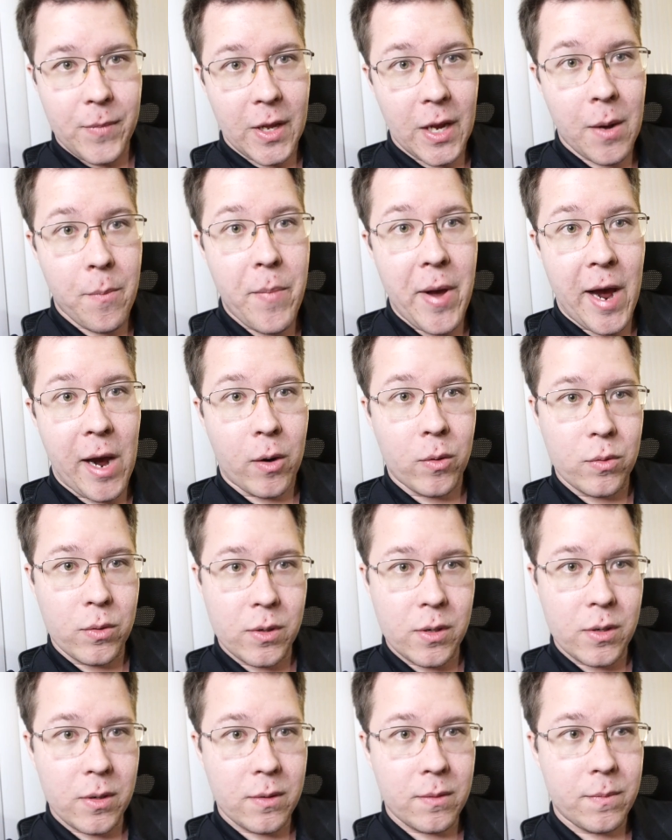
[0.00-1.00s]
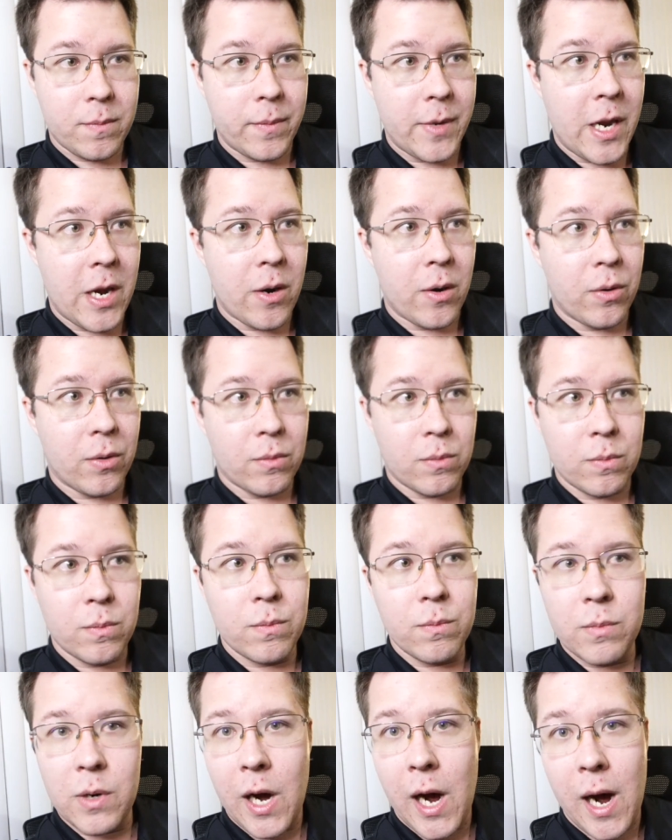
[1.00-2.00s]
about
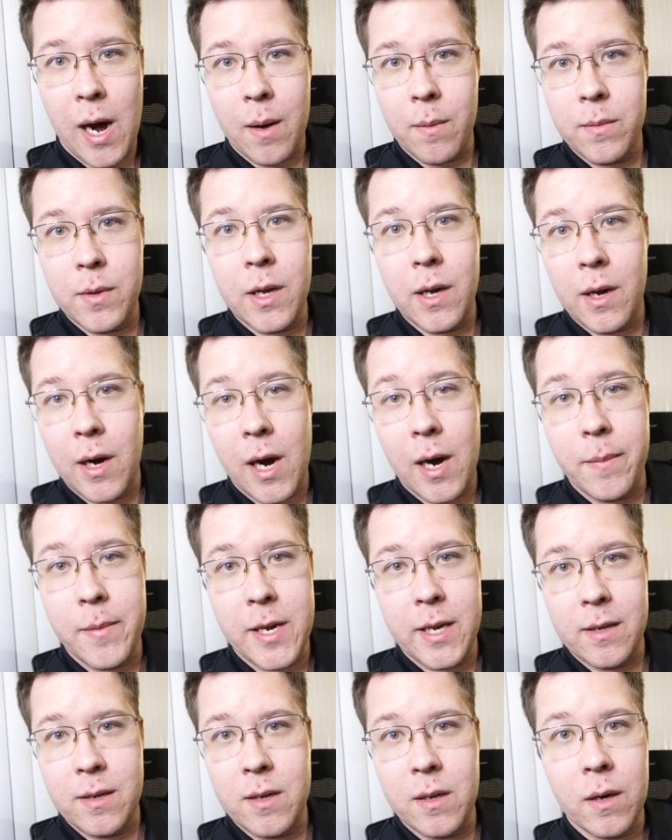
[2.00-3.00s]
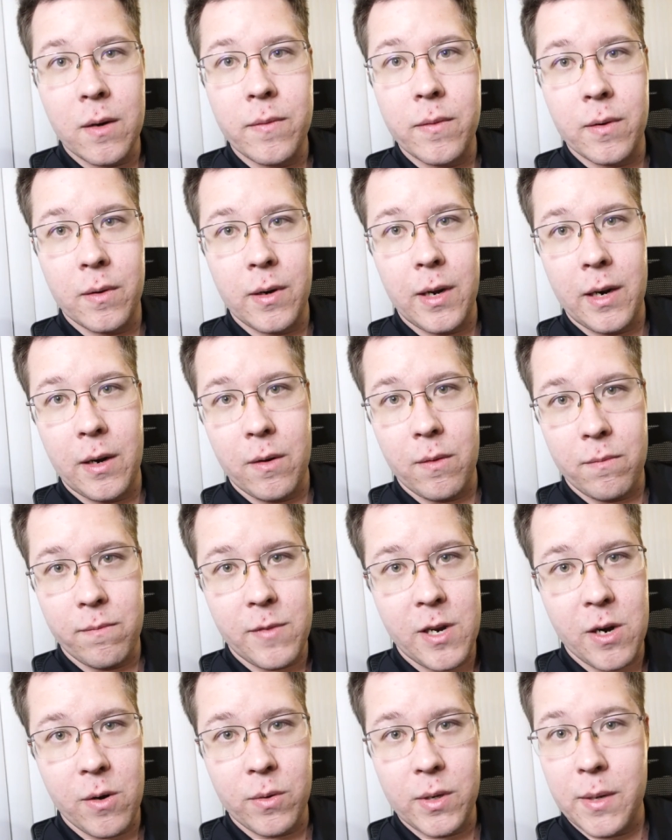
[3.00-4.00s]
the hobby itself and
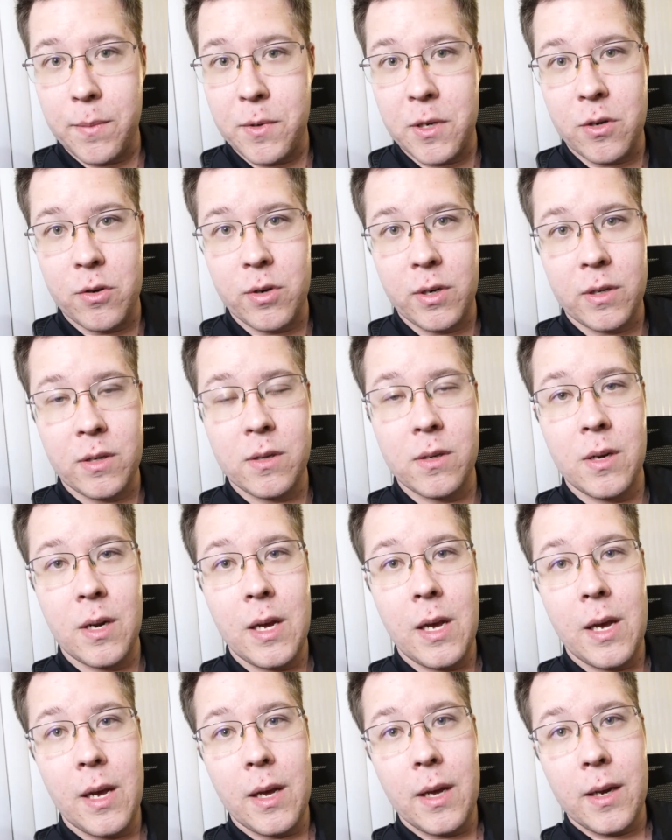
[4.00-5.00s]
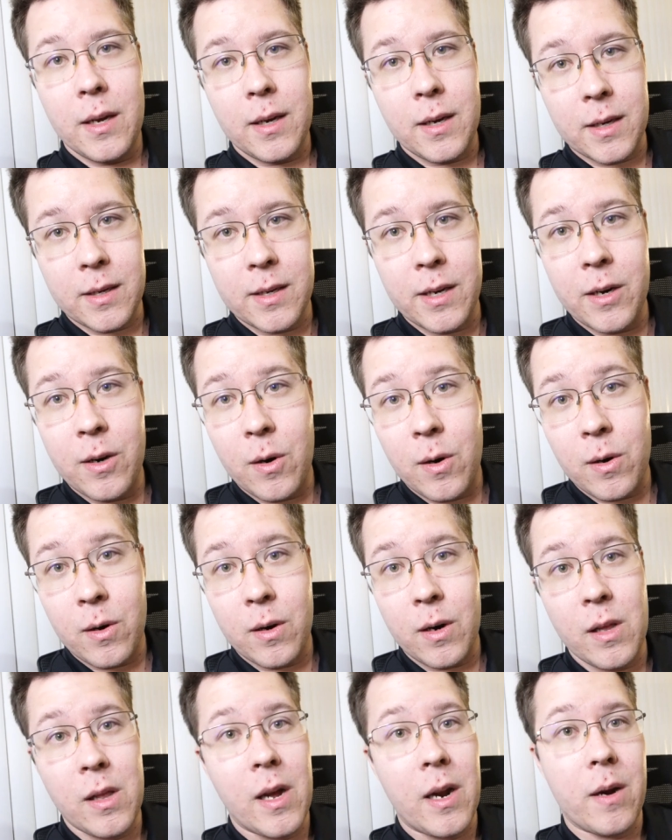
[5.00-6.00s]
tips and tricks, because there
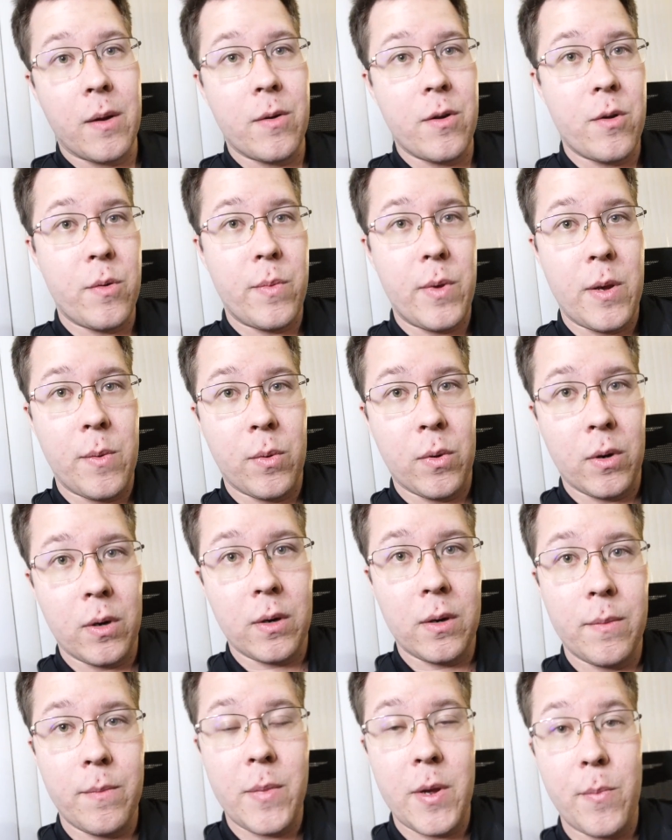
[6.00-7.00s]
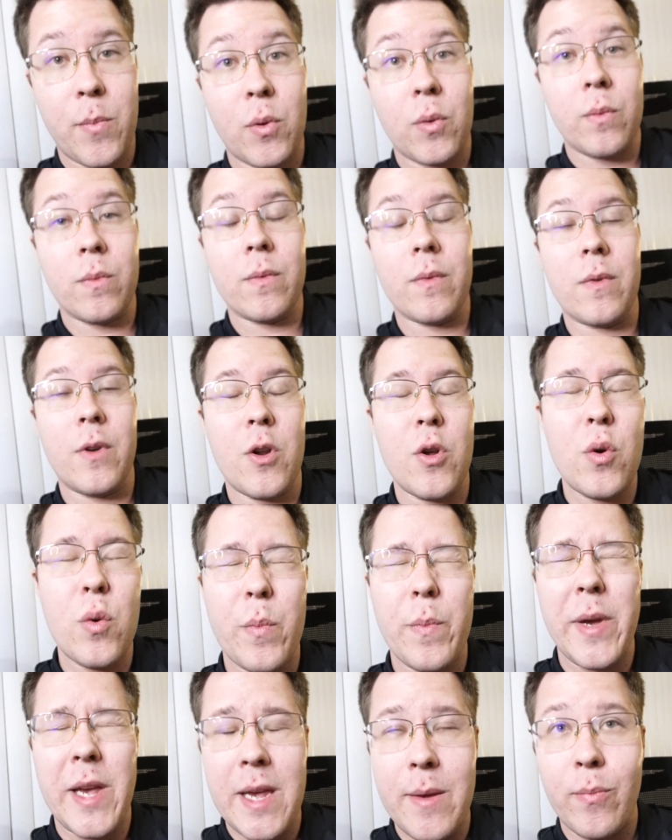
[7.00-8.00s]
are a lot of new
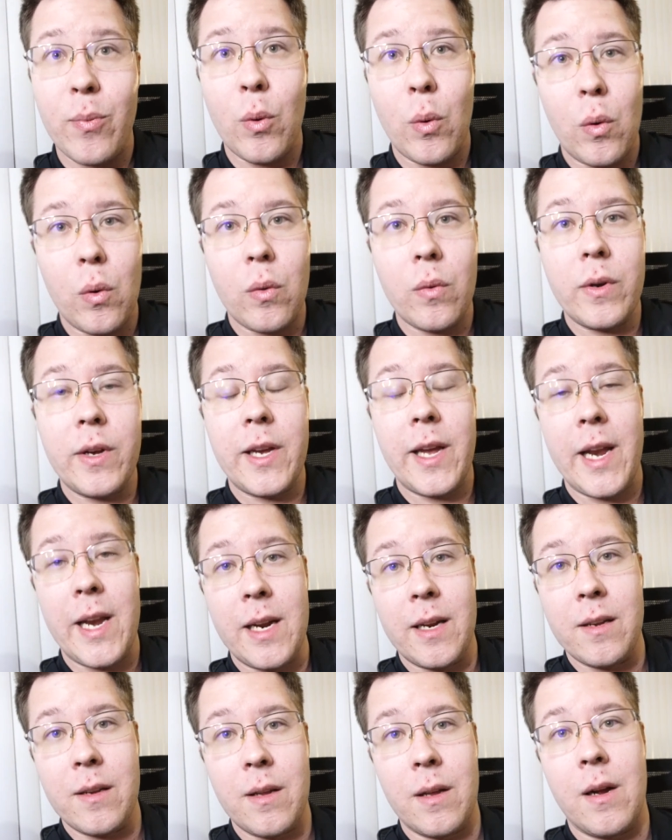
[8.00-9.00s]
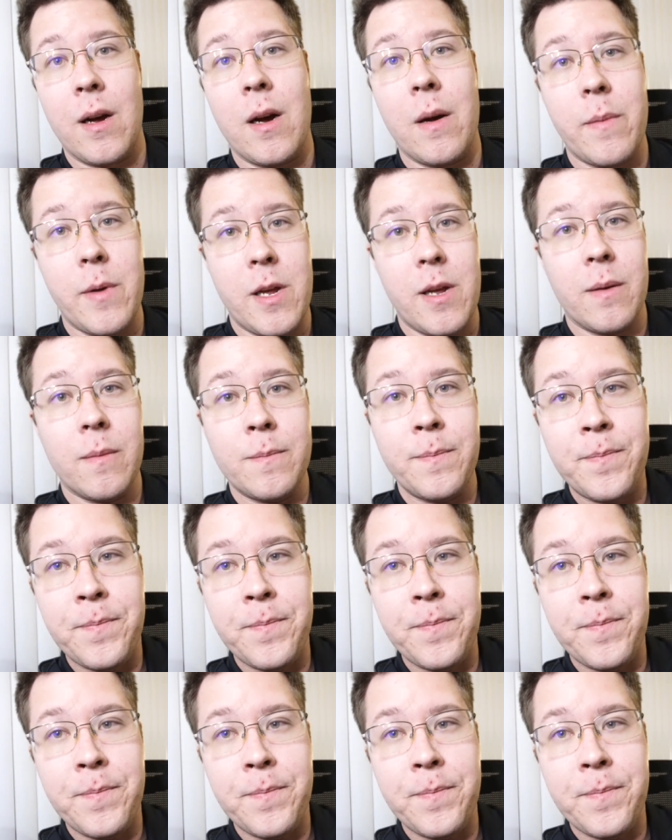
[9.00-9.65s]
people getting into the hobby,